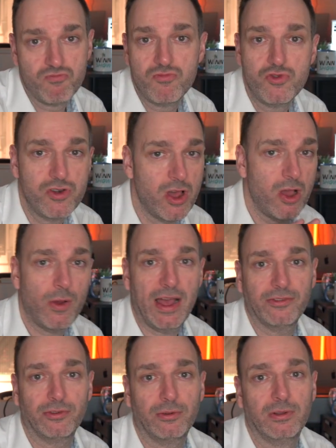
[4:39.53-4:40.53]
No
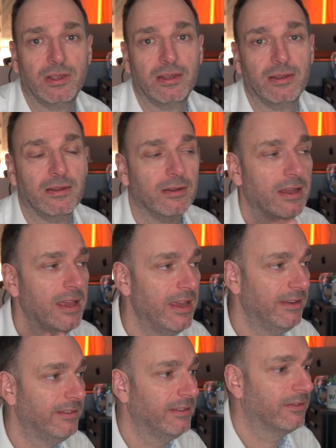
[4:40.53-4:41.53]
hassle,
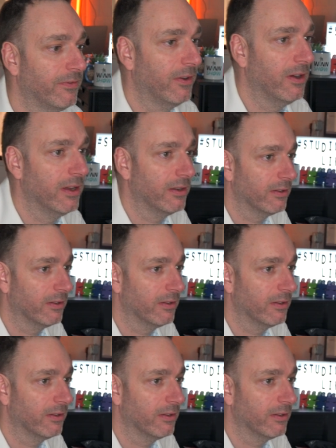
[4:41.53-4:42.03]
easy to find